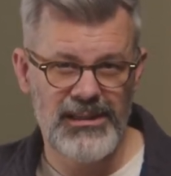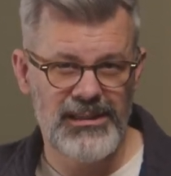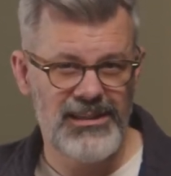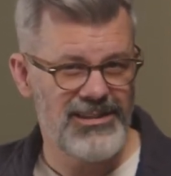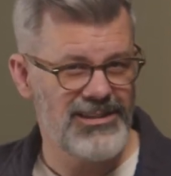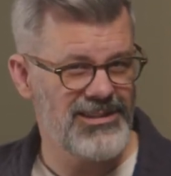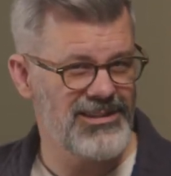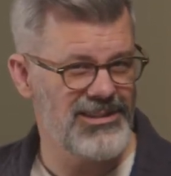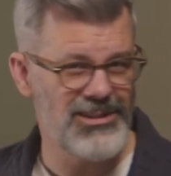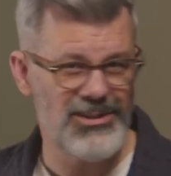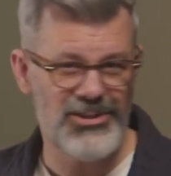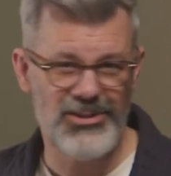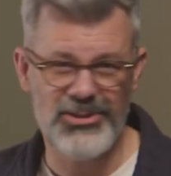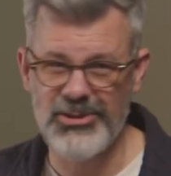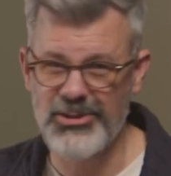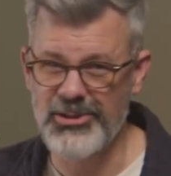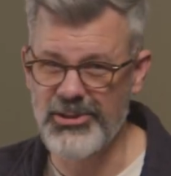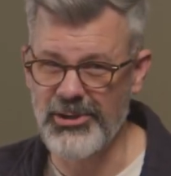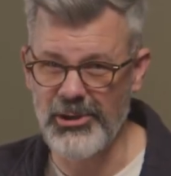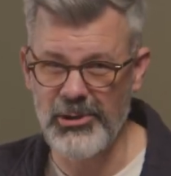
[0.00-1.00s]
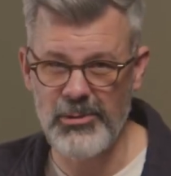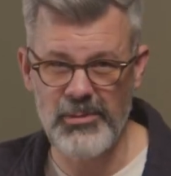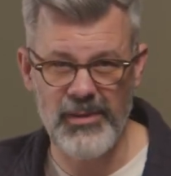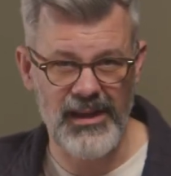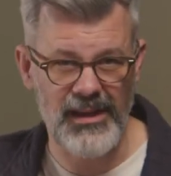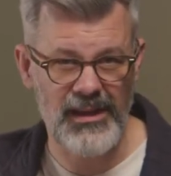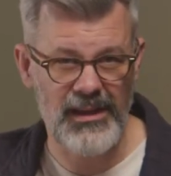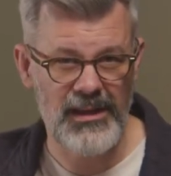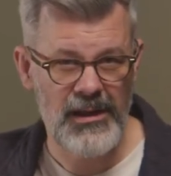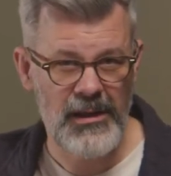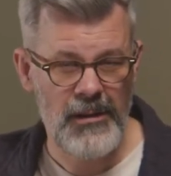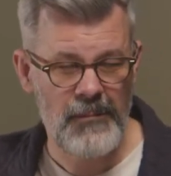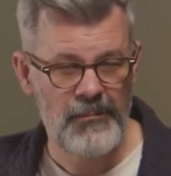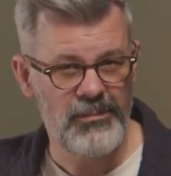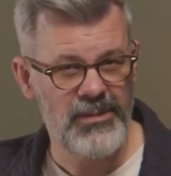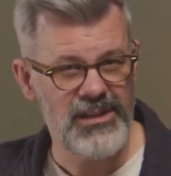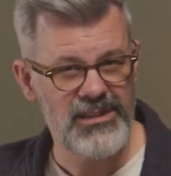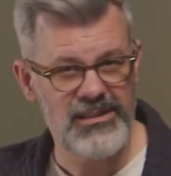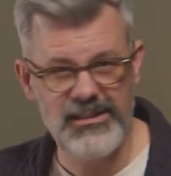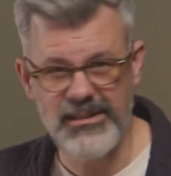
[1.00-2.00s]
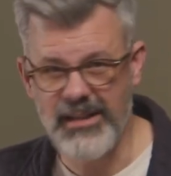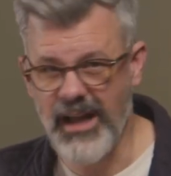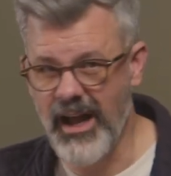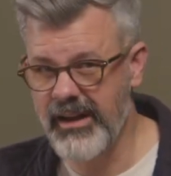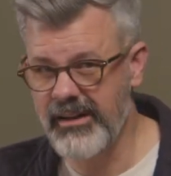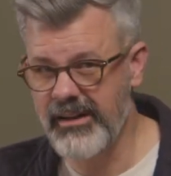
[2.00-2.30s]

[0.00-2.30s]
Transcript: This is disturbing, but it's not